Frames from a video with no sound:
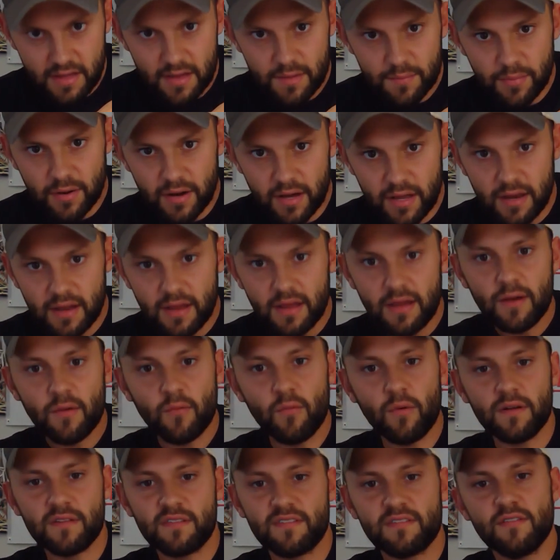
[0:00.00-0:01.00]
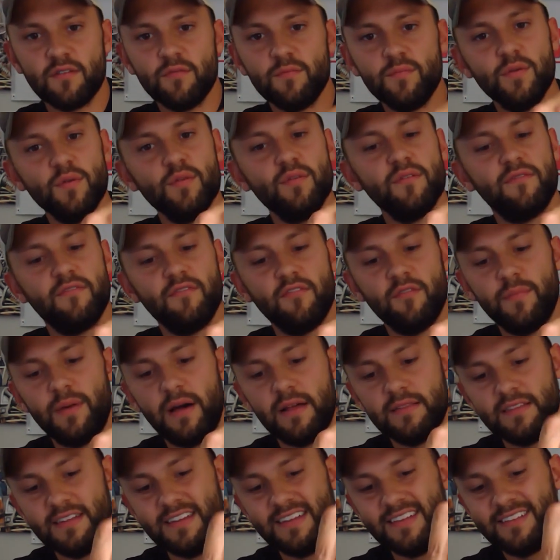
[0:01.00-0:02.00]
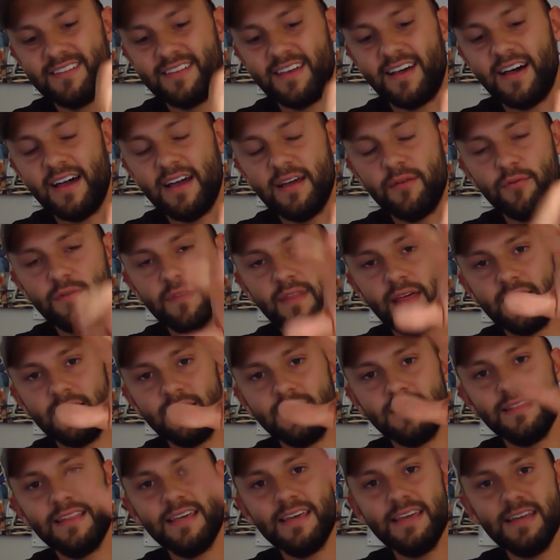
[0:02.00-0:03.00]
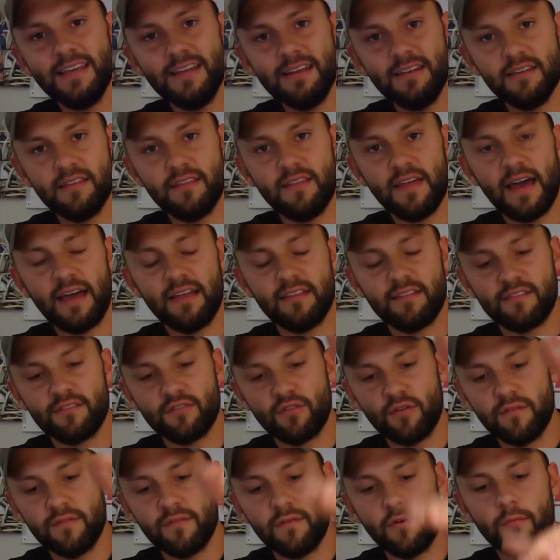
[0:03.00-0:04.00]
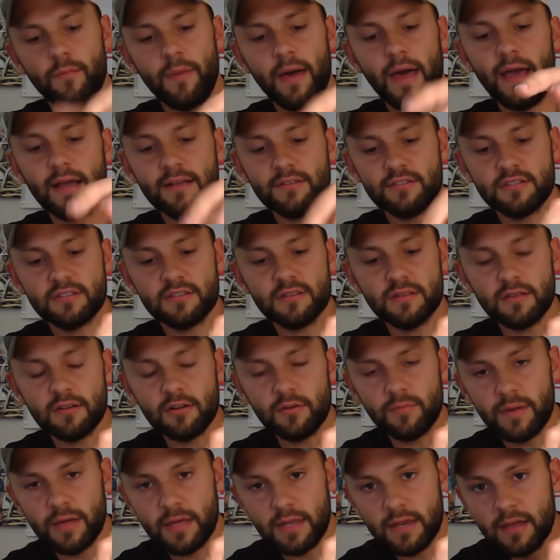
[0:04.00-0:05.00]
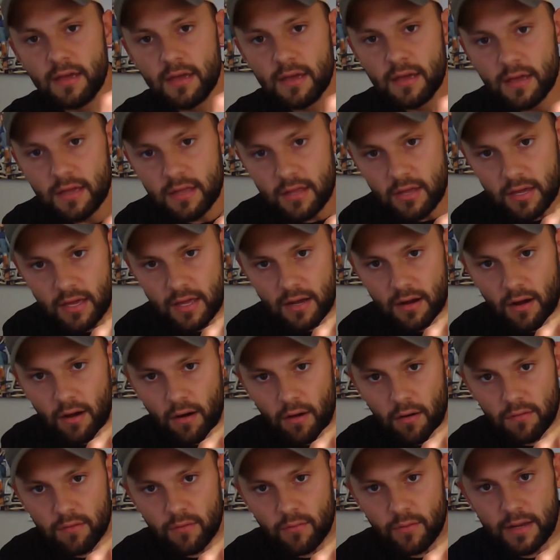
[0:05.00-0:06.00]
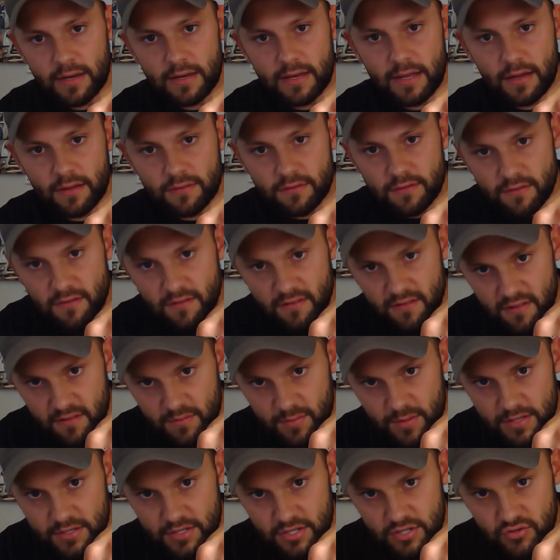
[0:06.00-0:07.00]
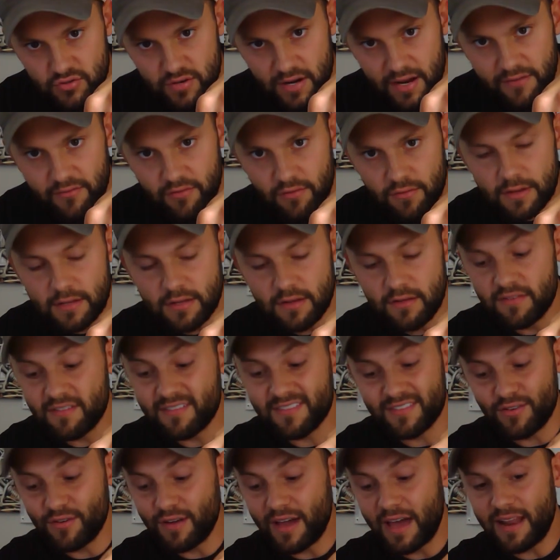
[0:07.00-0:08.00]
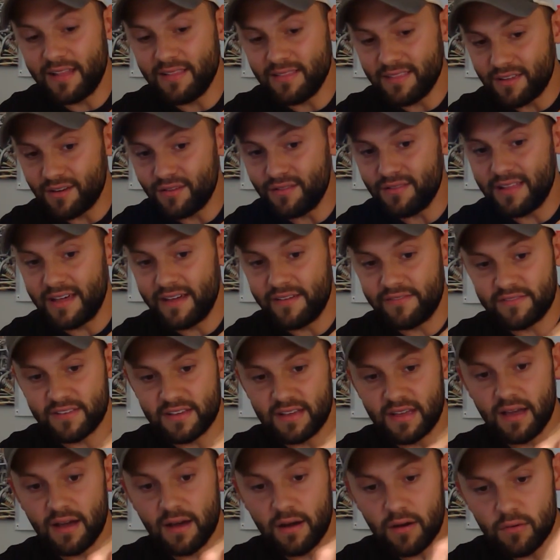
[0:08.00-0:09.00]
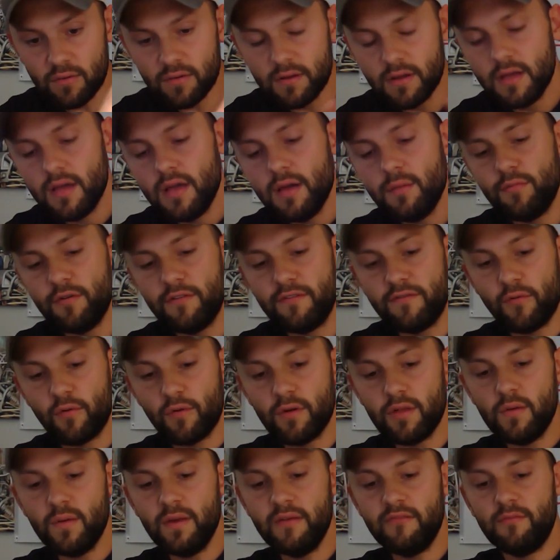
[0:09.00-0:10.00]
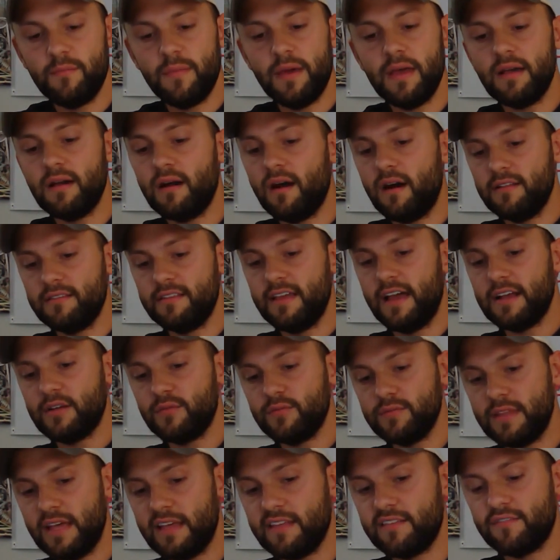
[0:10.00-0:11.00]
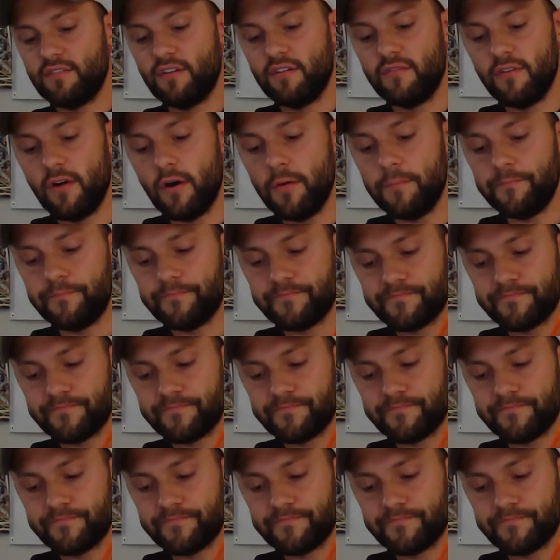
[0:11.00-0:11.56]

But what's so beautiful about the design, when they leaned that servo back just a little bit, you get all the way down to the suspension travel, and you still got a little left to go before you even make contact with that servo.